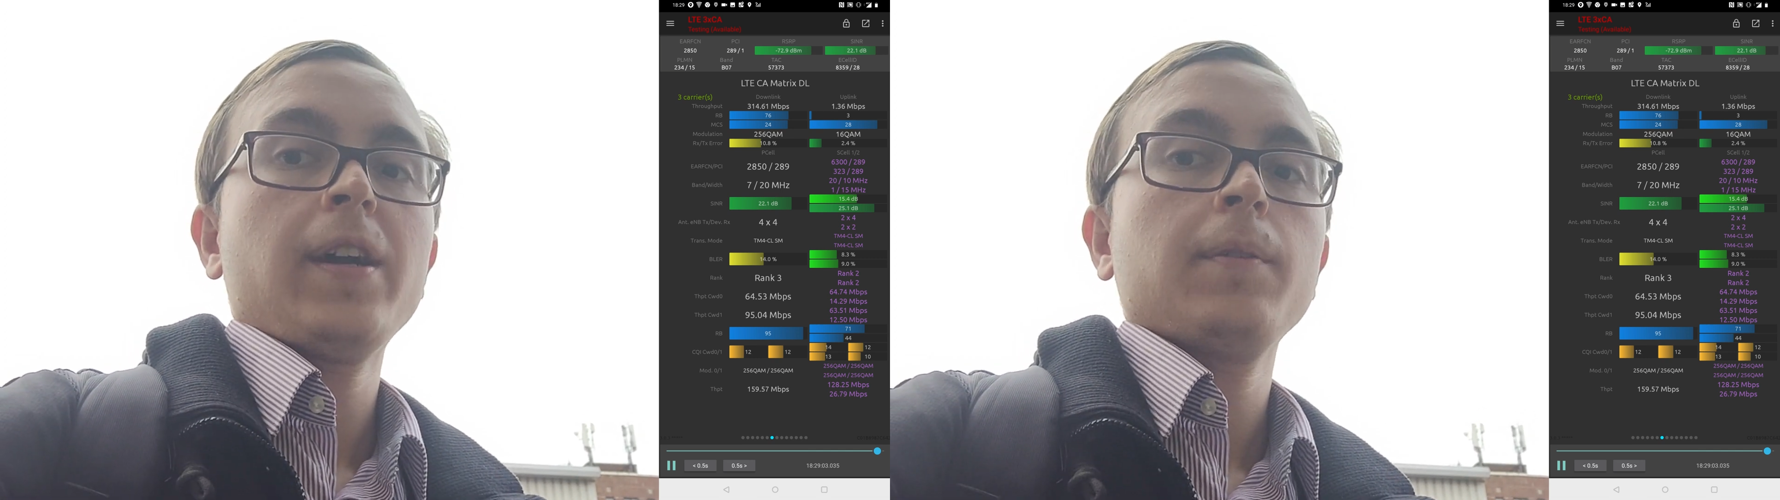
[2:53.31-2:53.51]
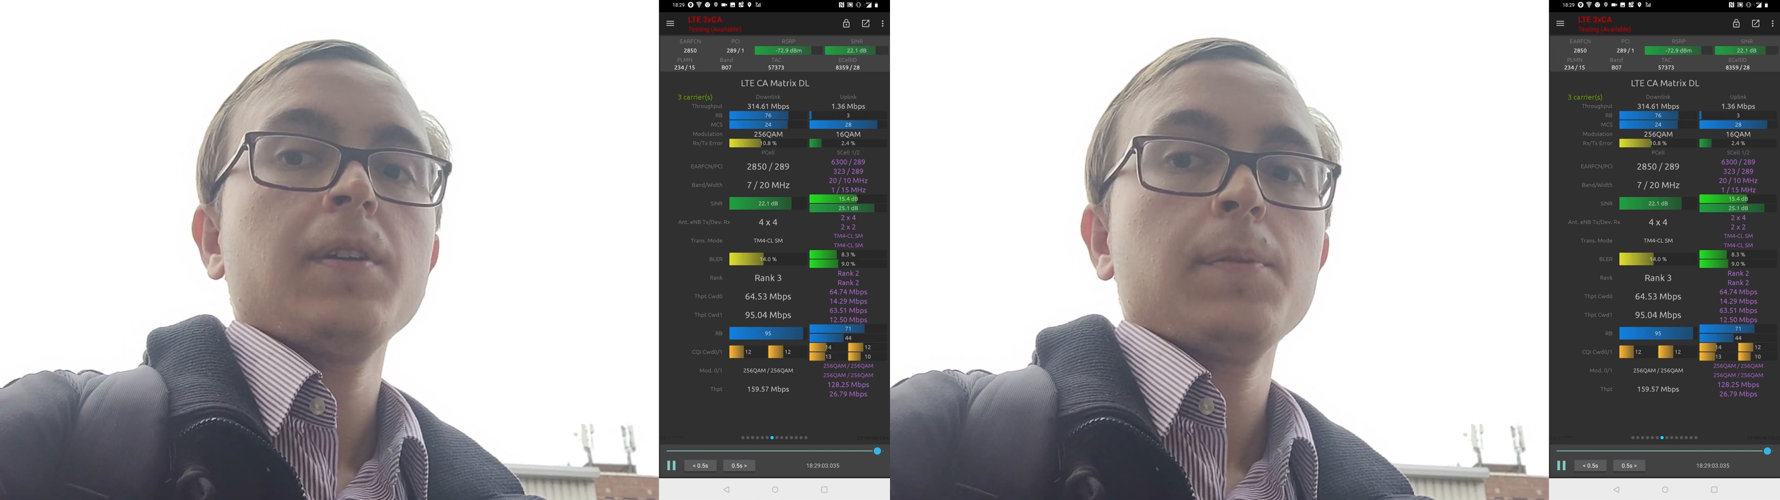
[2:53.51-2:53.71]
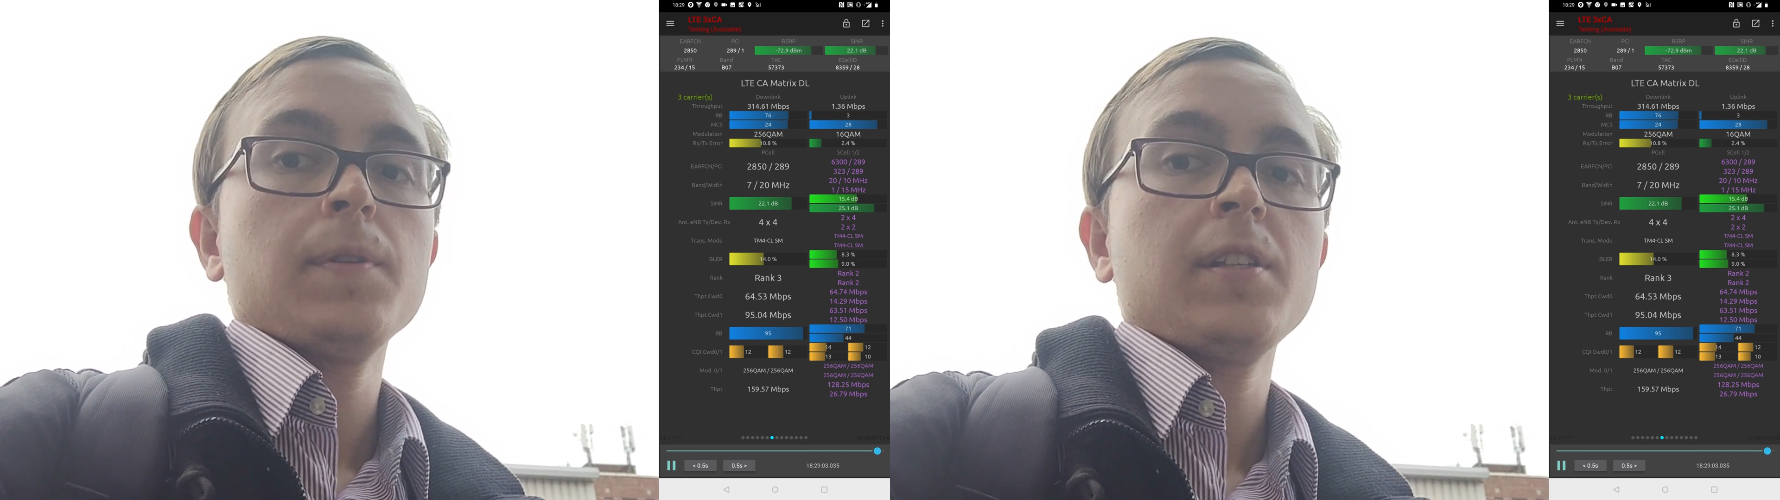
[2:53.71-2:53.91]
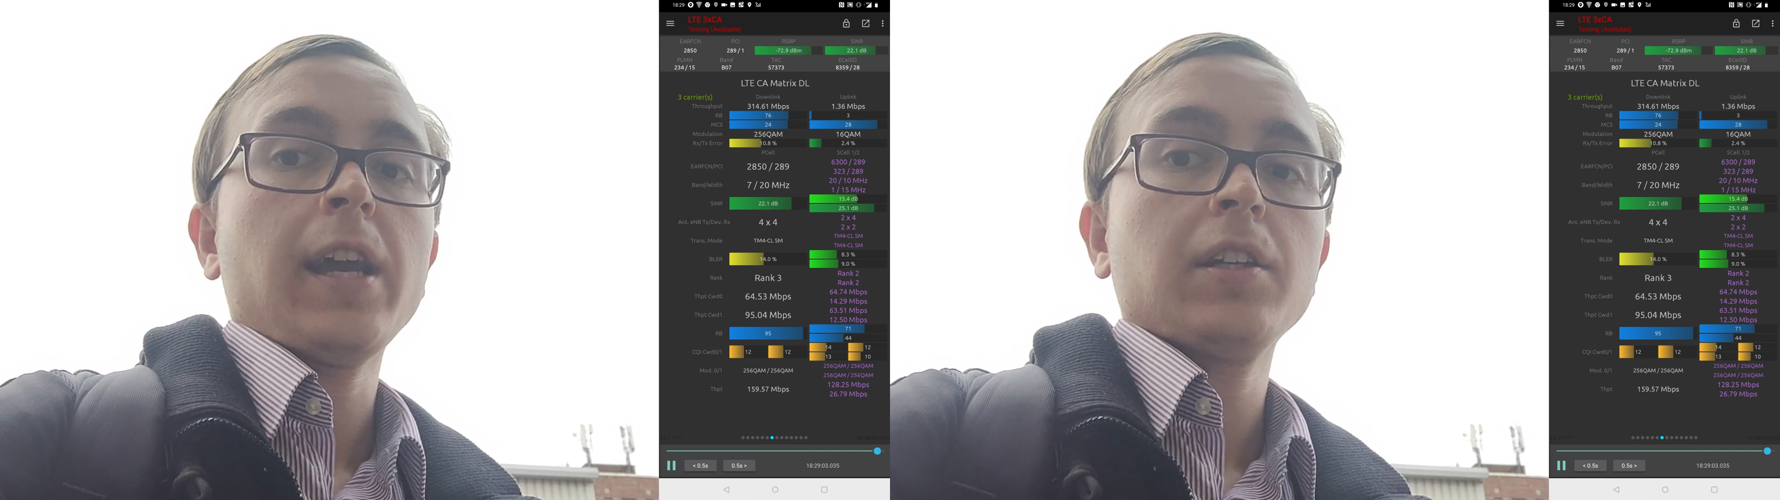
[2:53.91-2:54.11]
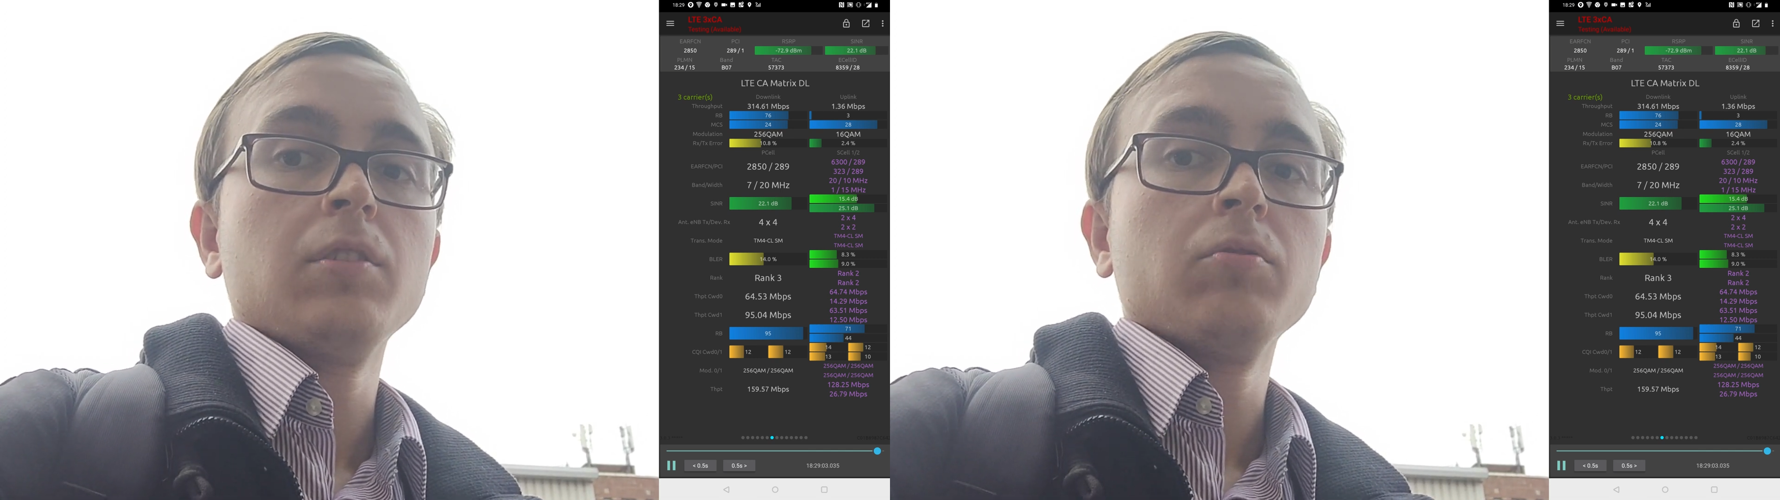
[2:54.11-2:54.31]
megabits per
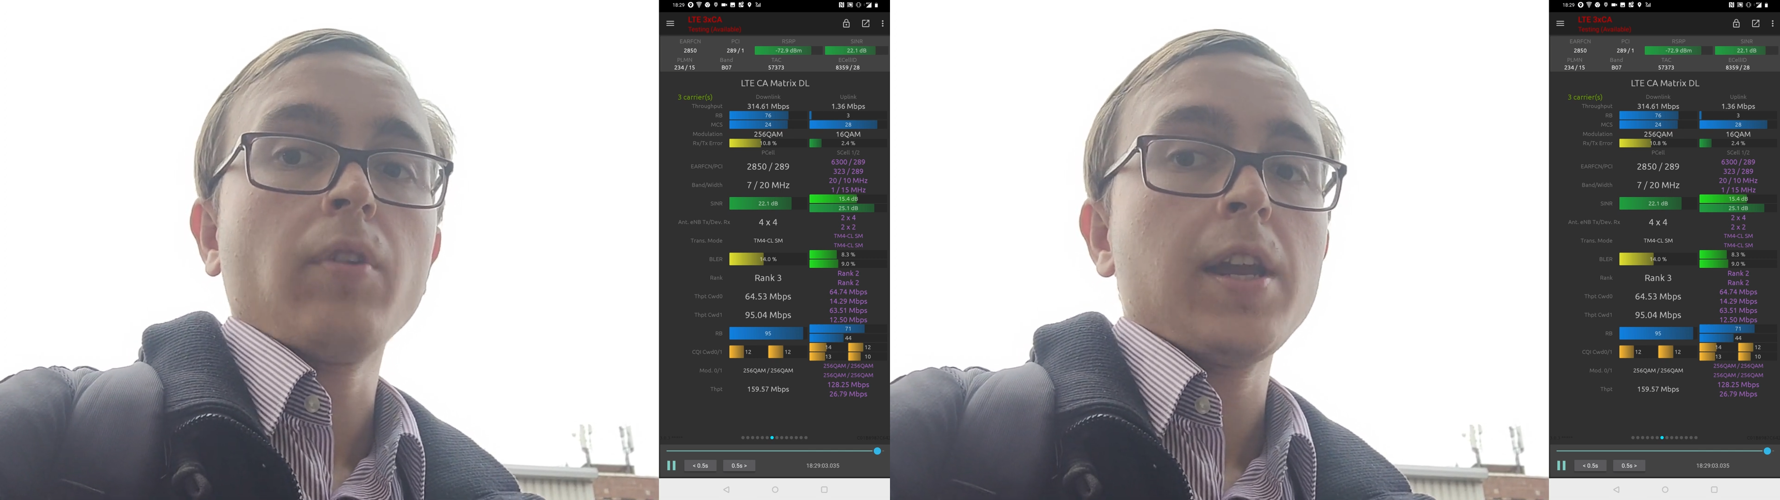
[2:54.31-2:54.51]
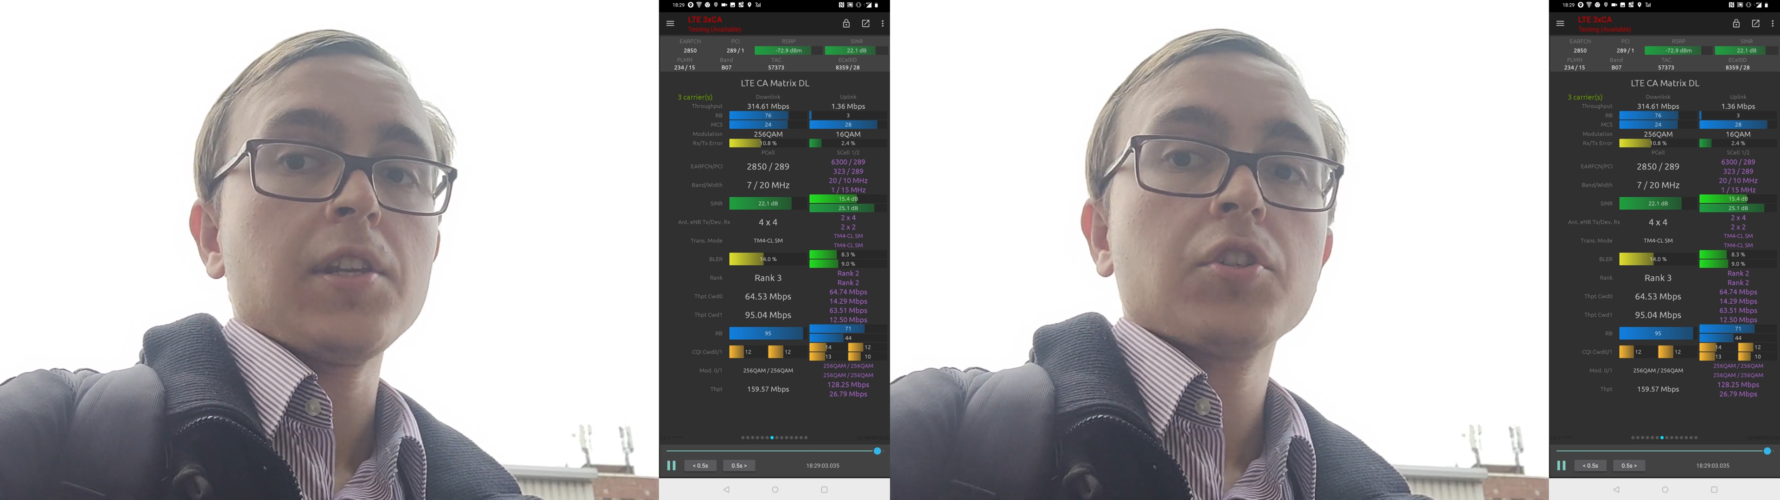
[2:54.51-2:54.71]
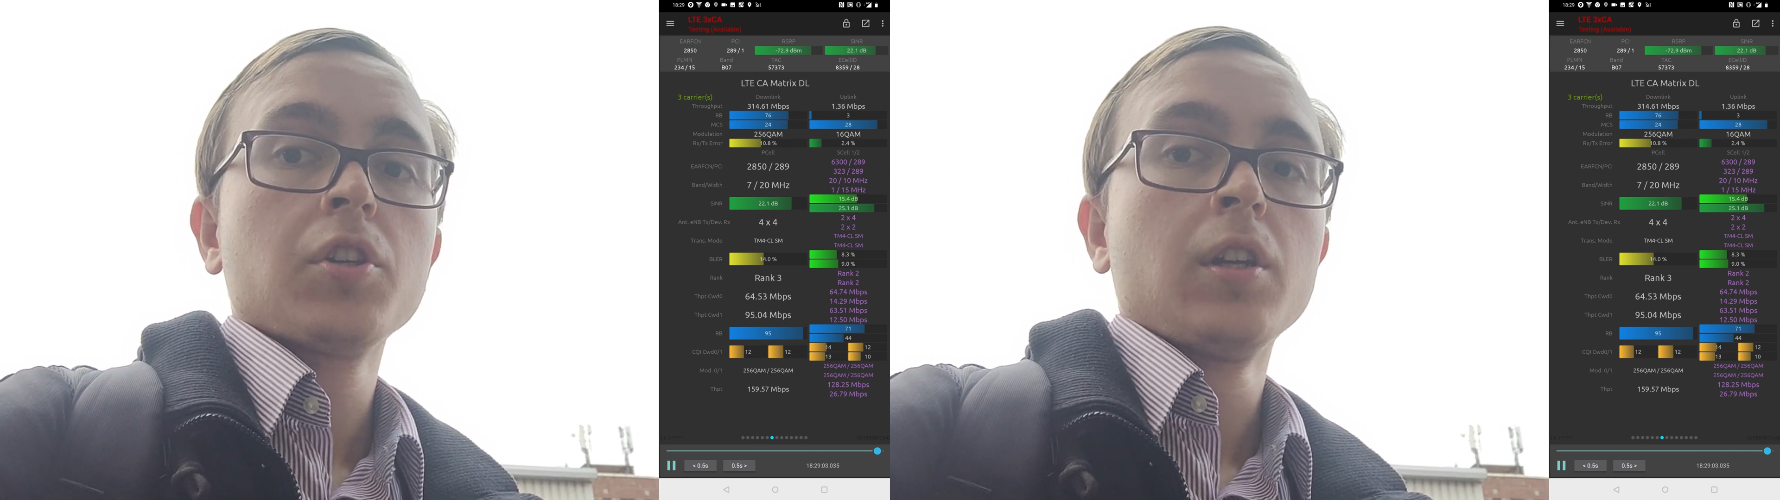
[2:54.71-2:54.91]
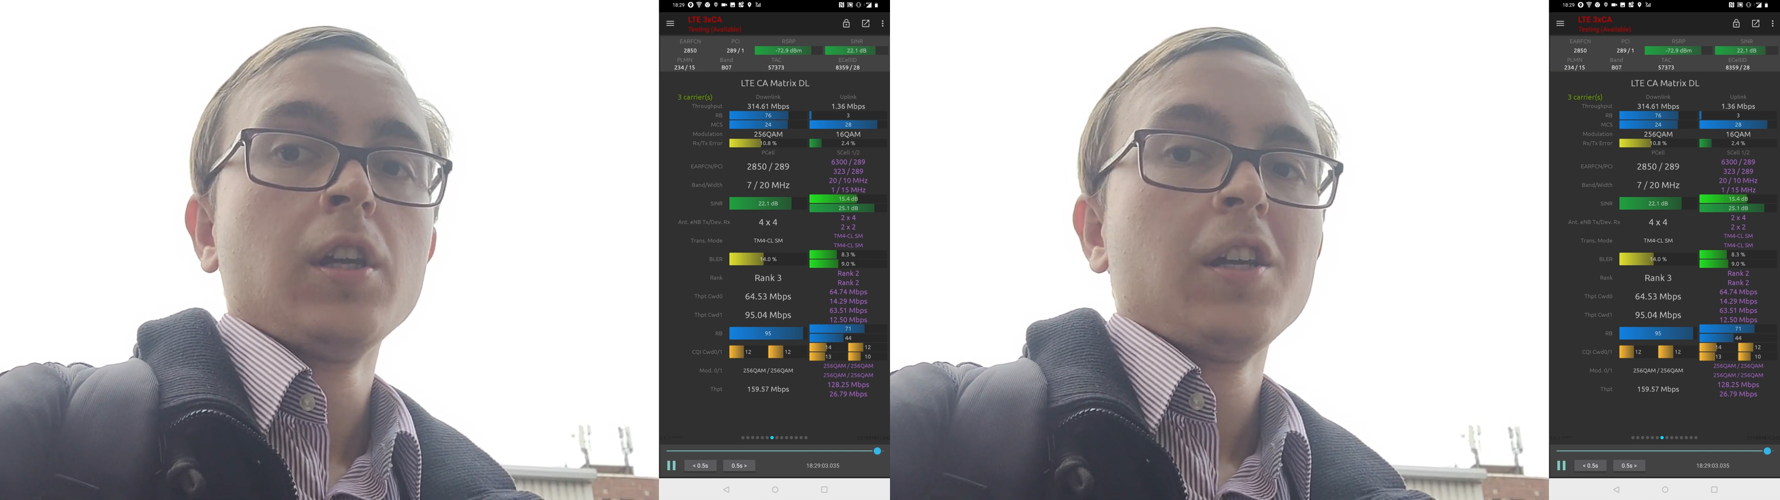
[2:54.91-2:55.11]
second range.